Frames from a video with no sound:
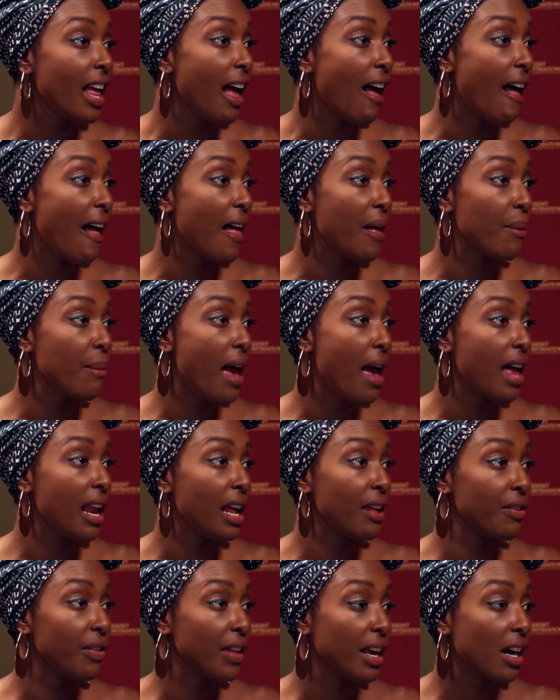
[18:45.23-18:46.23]
And
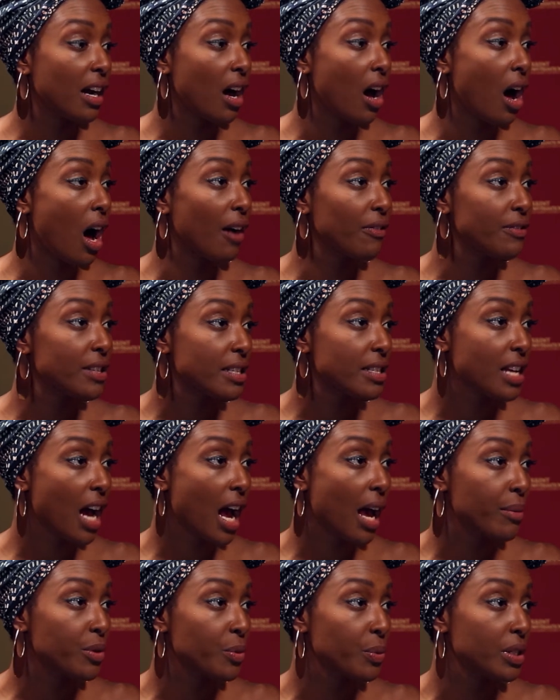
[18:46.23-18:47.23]
I think
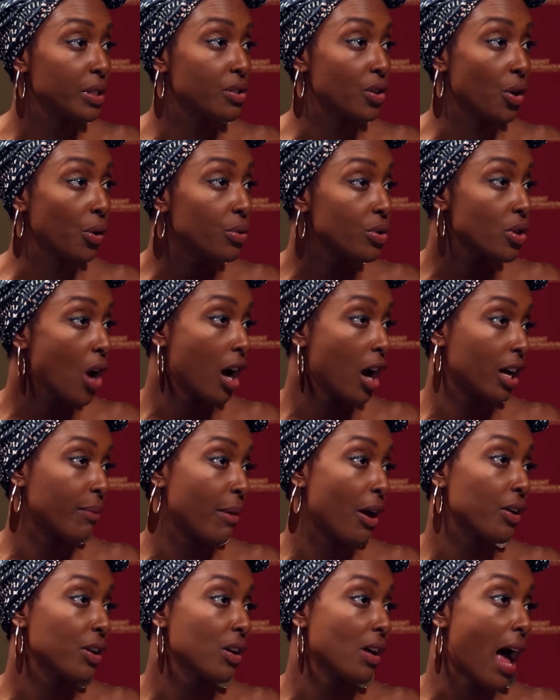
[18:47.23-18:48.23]
oftentimes we don't talk
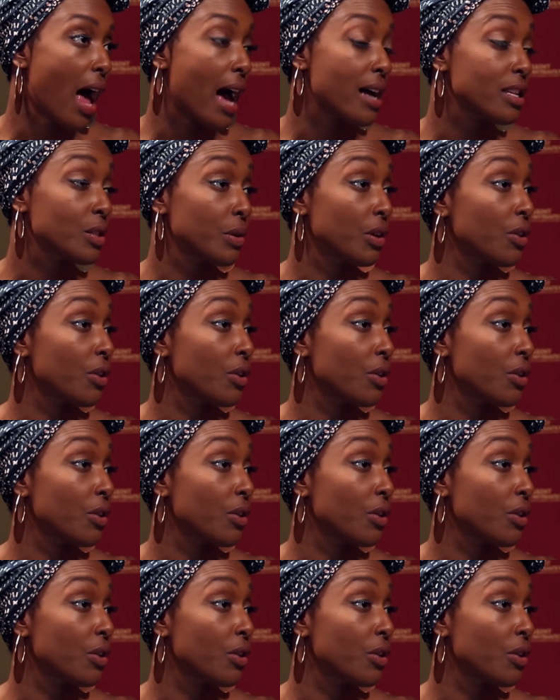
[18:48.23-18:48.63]
about class.